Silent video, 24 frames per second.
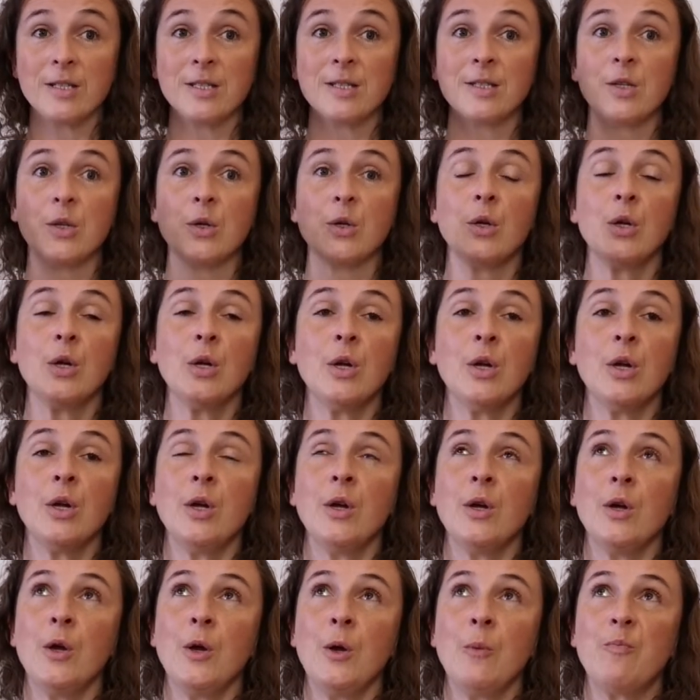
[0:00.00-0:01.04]
So
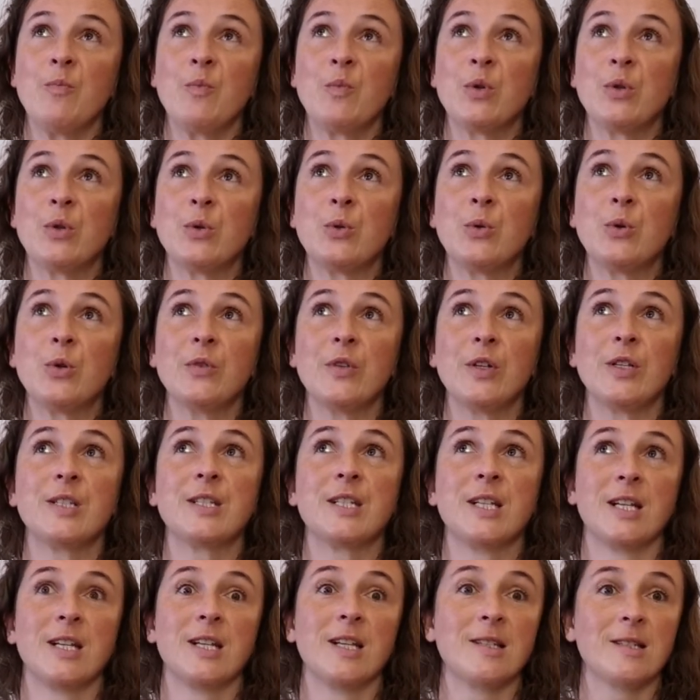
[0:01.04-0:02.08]
with all of those
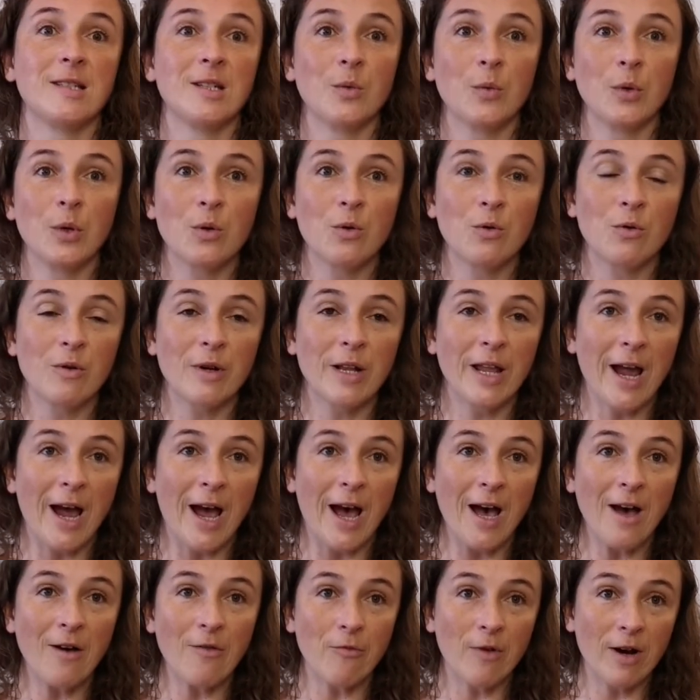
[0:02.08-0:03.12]
techniques that we already
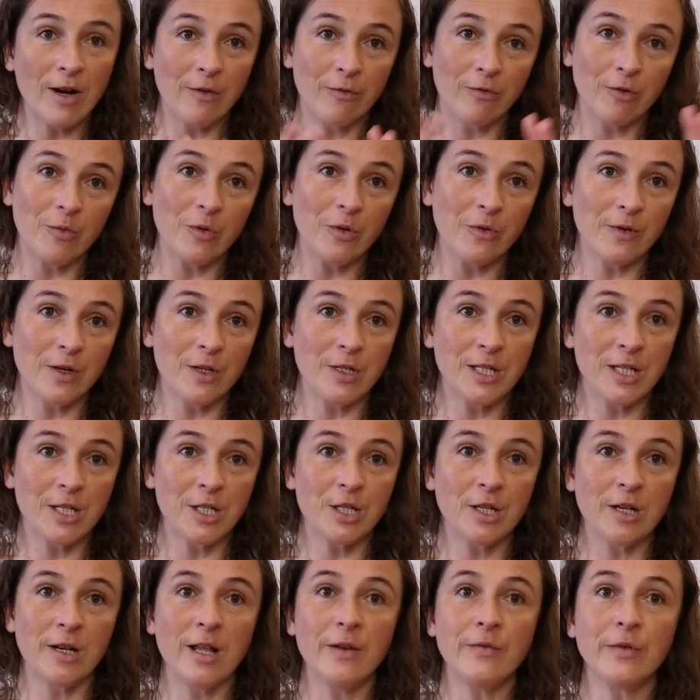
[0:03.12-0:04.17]
have right from the
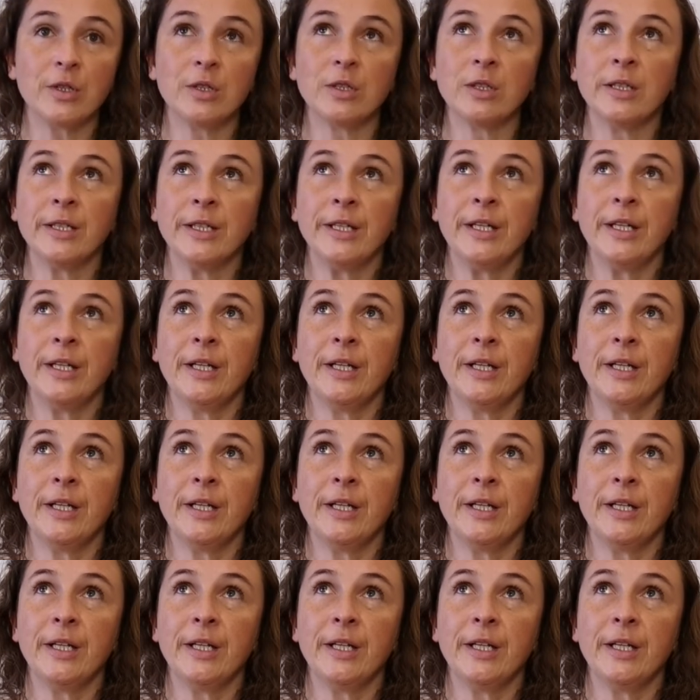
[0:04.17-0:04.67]
foundation level,